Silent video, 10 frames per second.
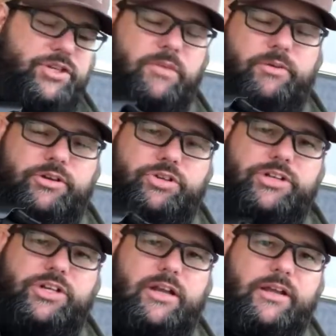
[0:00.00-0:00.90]
You could put a
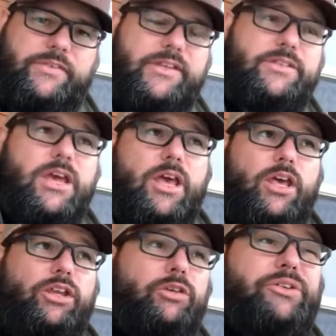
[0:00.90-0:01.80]
Trijicon on this.
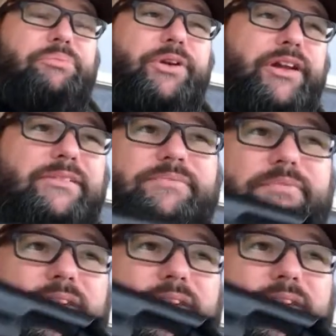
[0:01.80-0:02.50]
You could put a